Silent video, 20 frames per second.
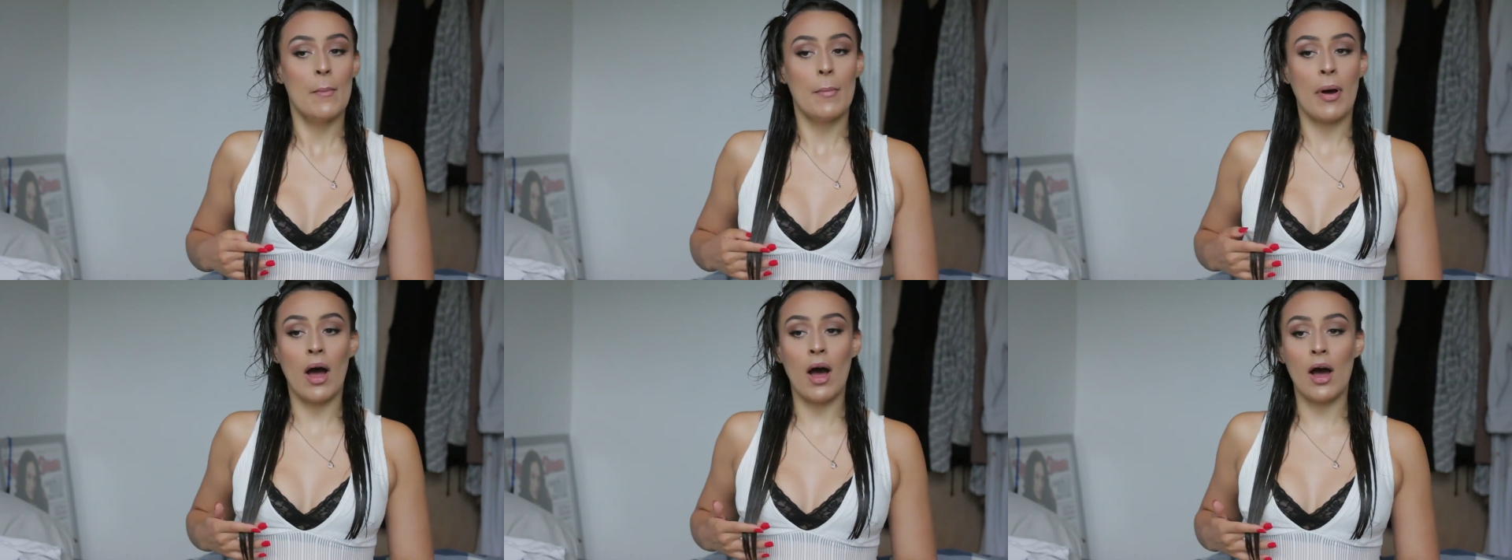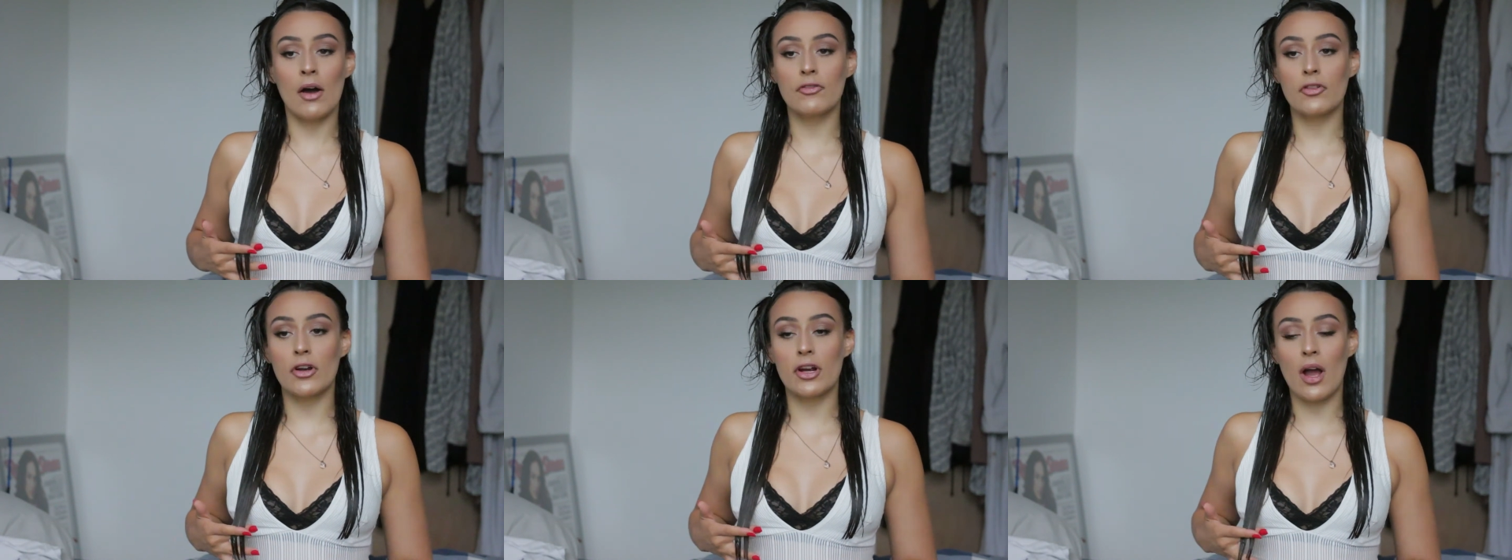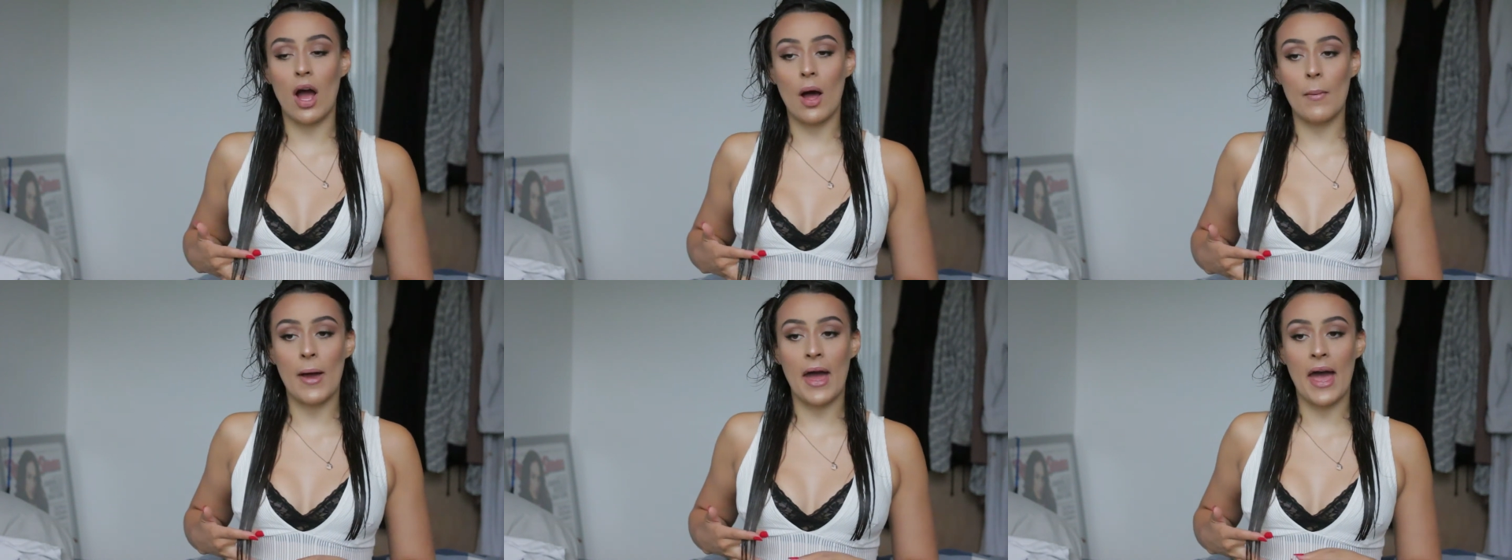But after I
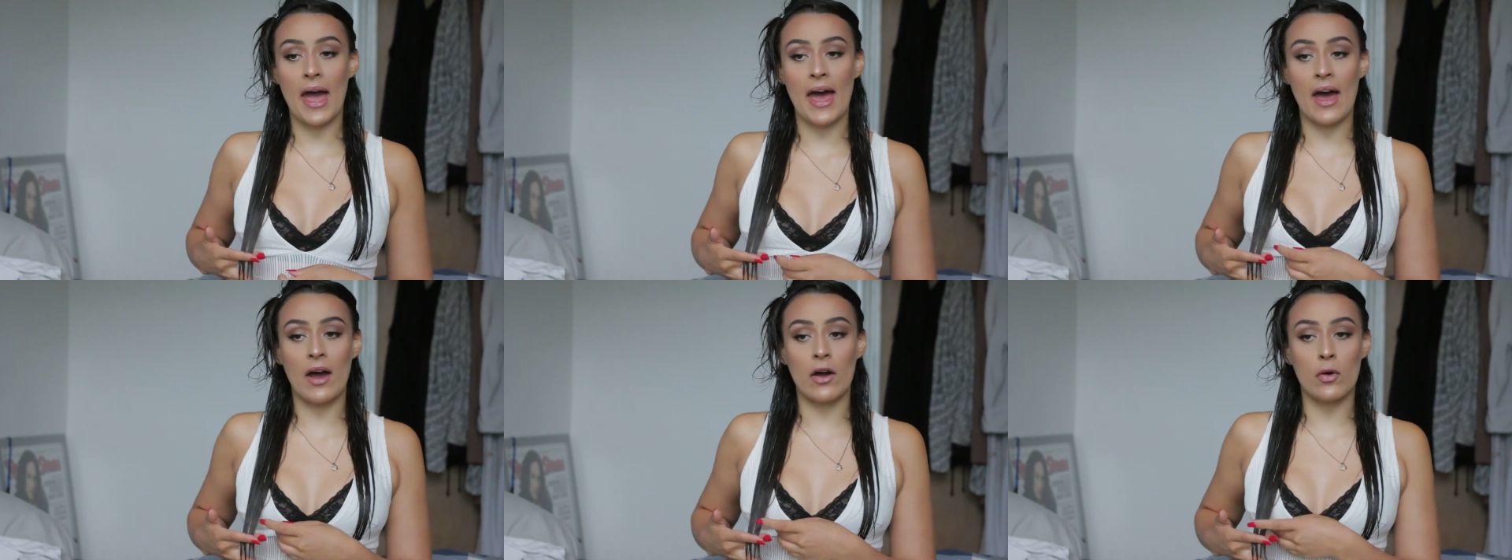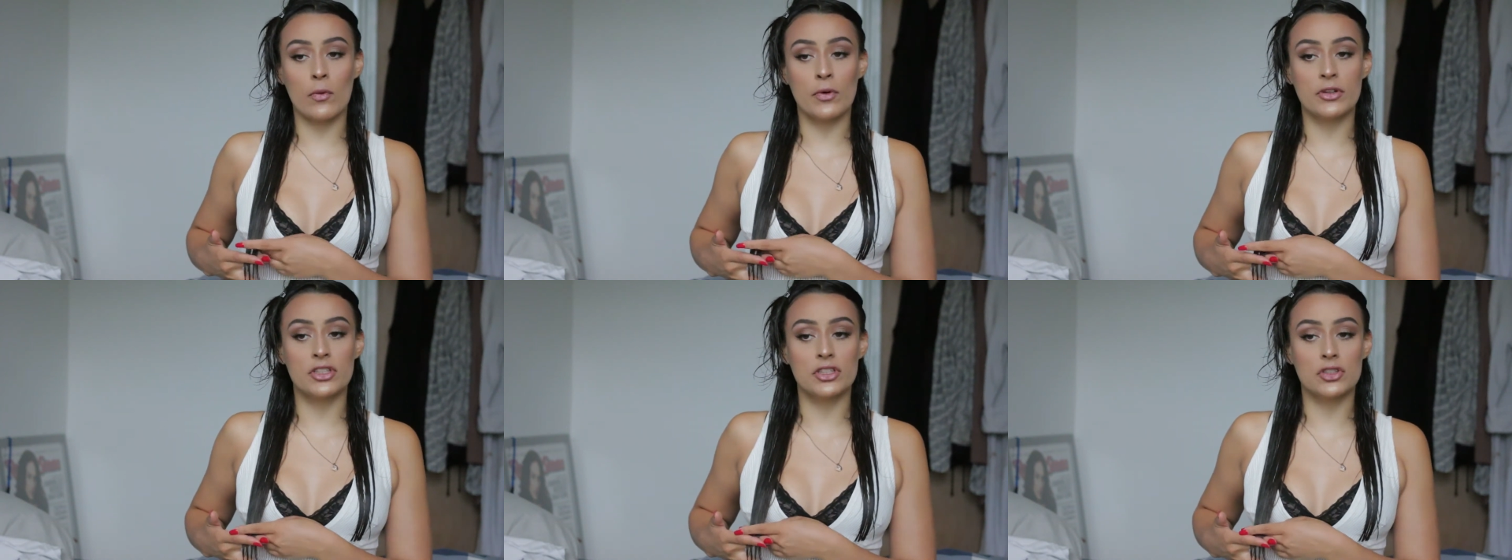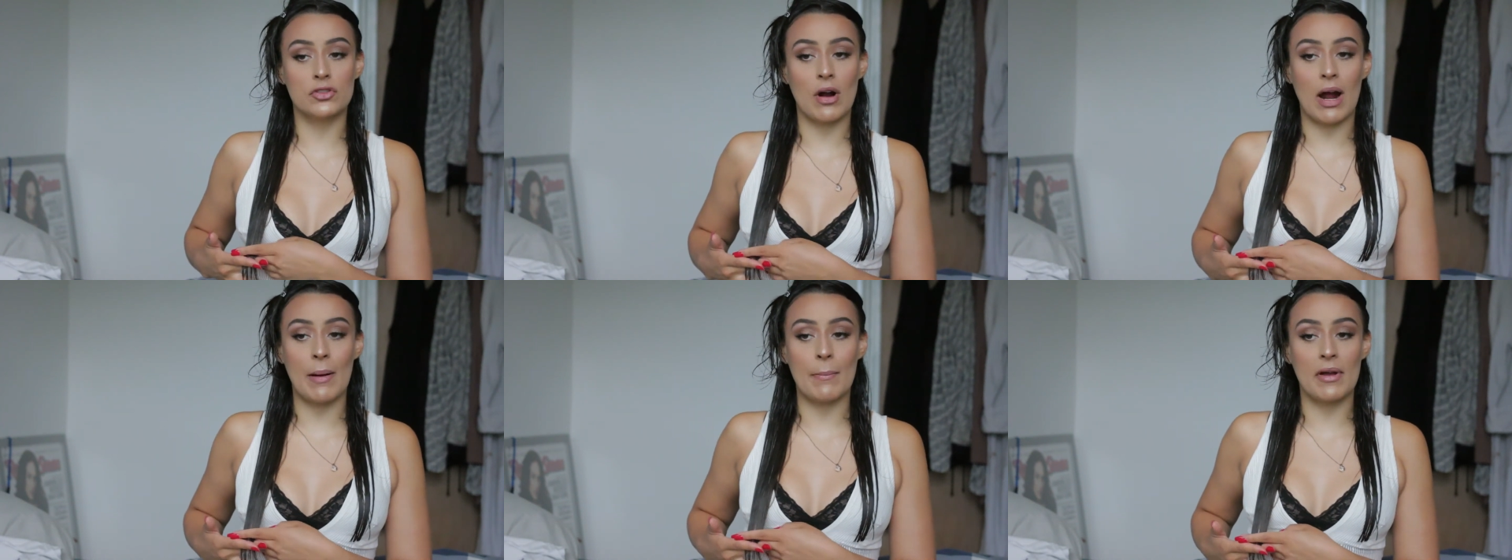cut my hair, I always
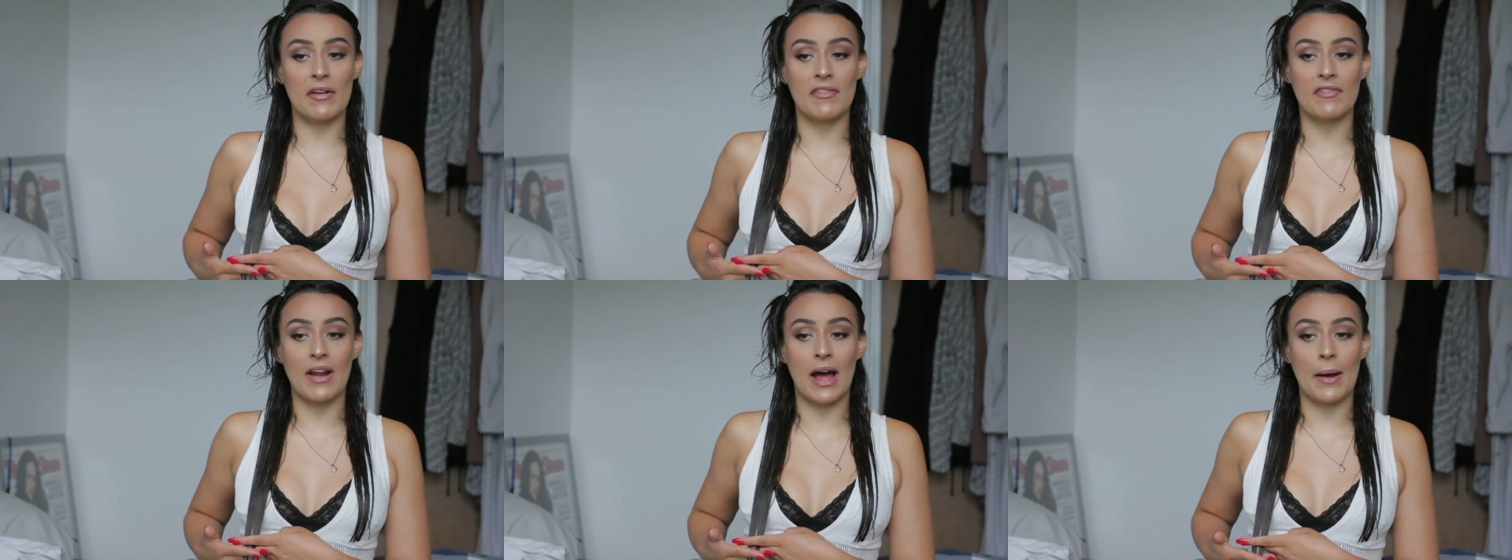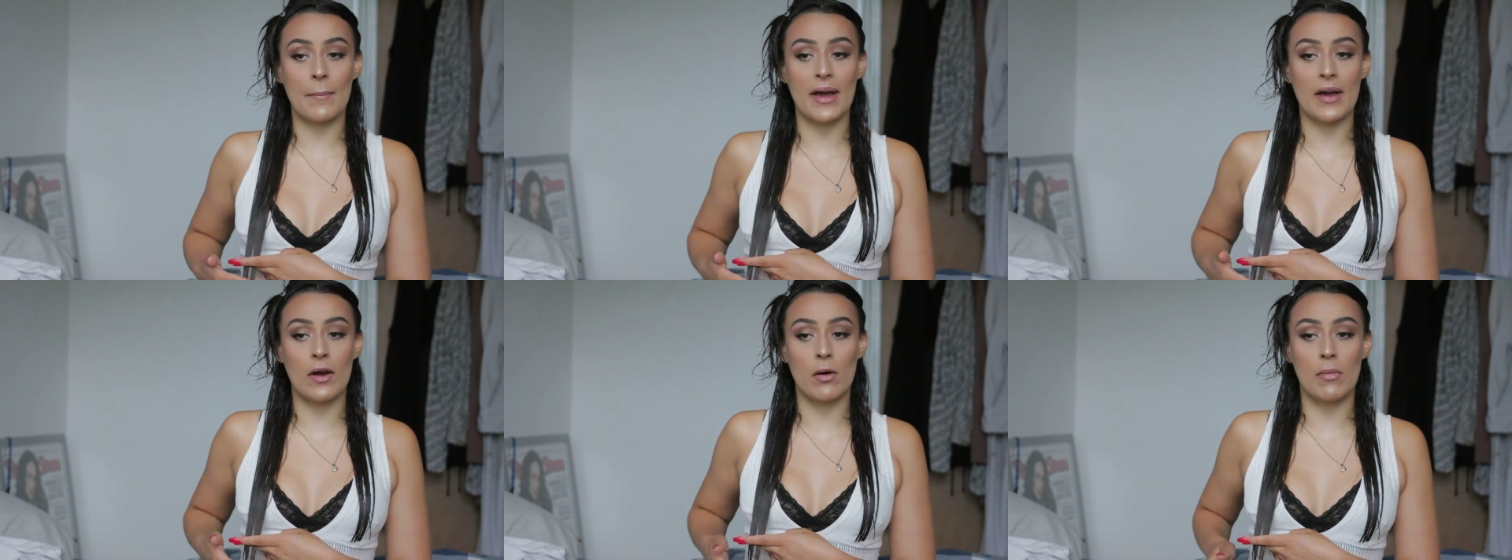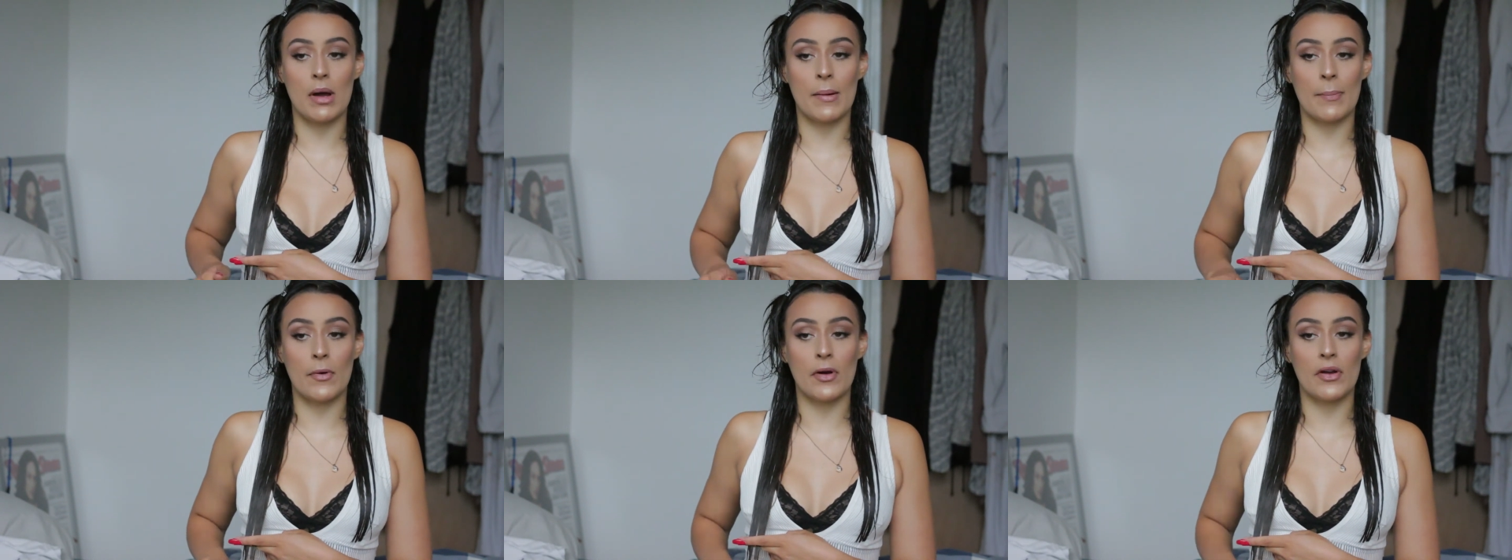just grab my flatmate or
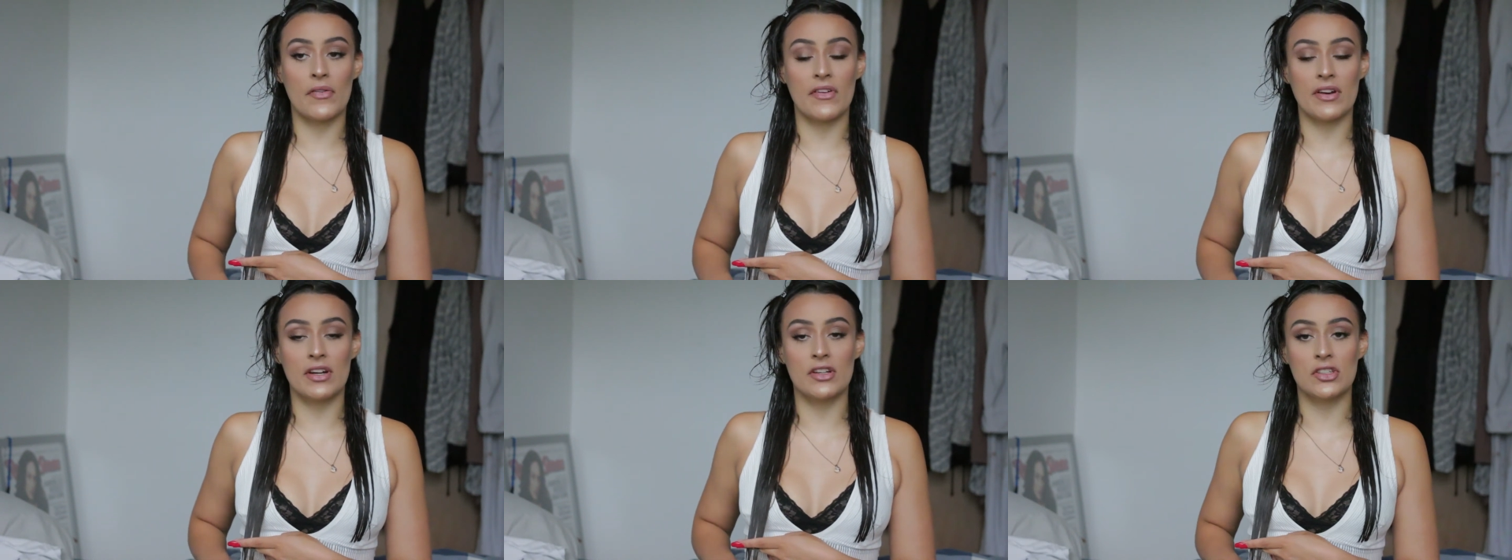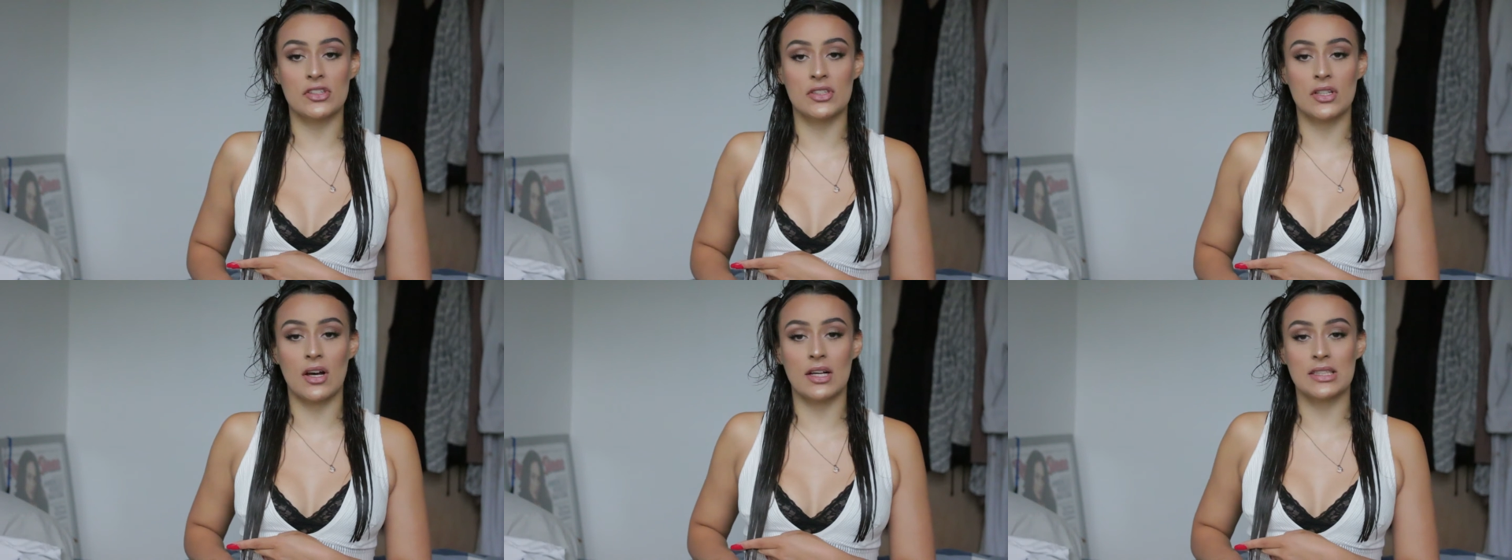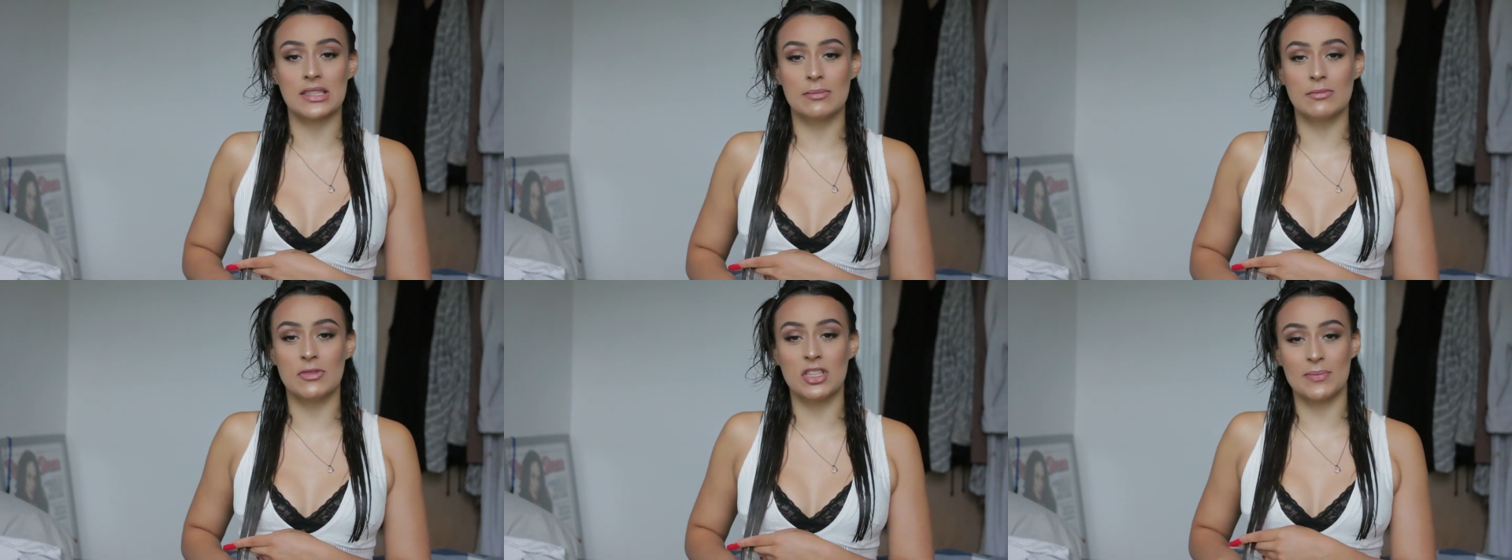my boyfriend and just ask them,